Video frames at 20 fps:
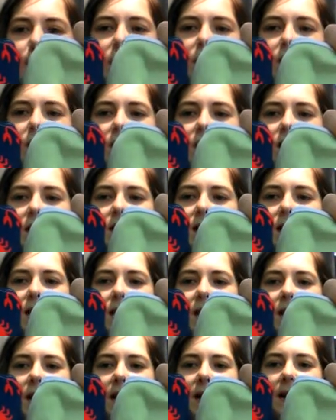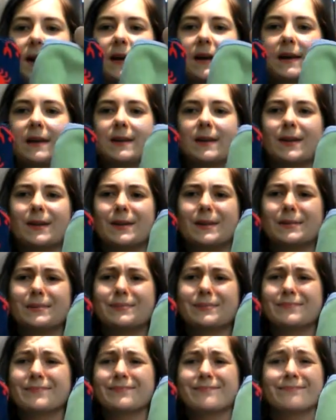personally, I
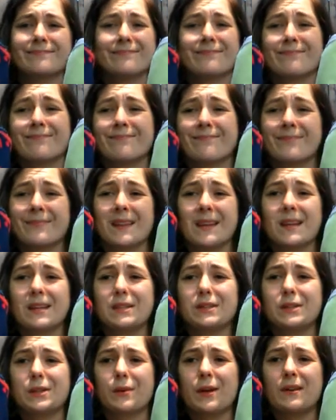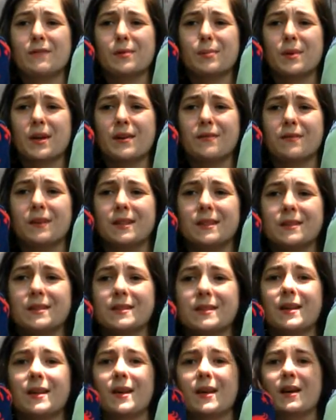don't have a preference.
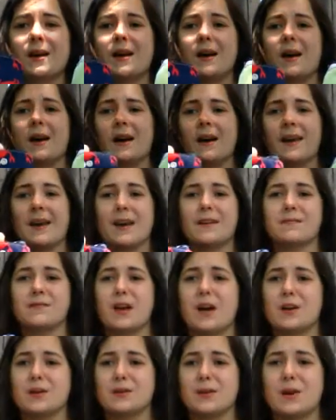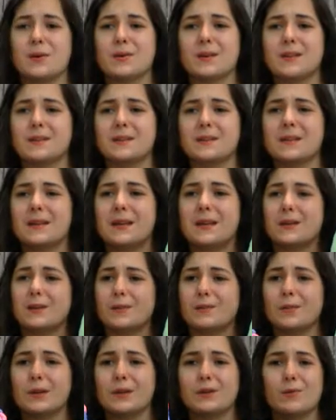I have not noticed
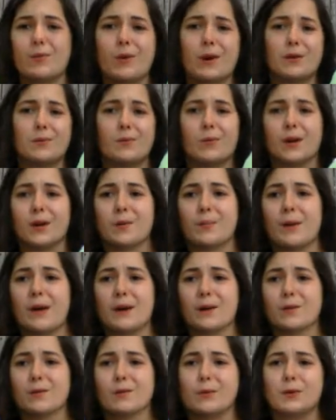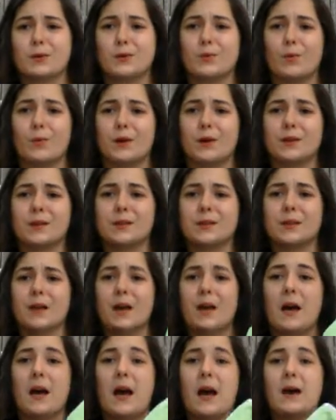either which one work better, which worse.
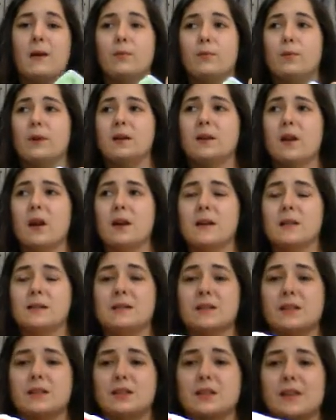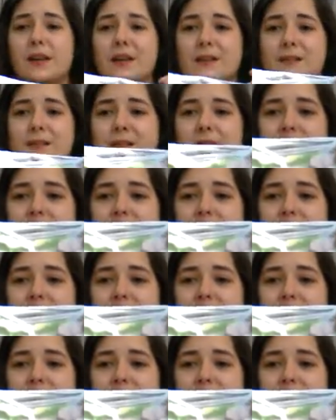I would not suggest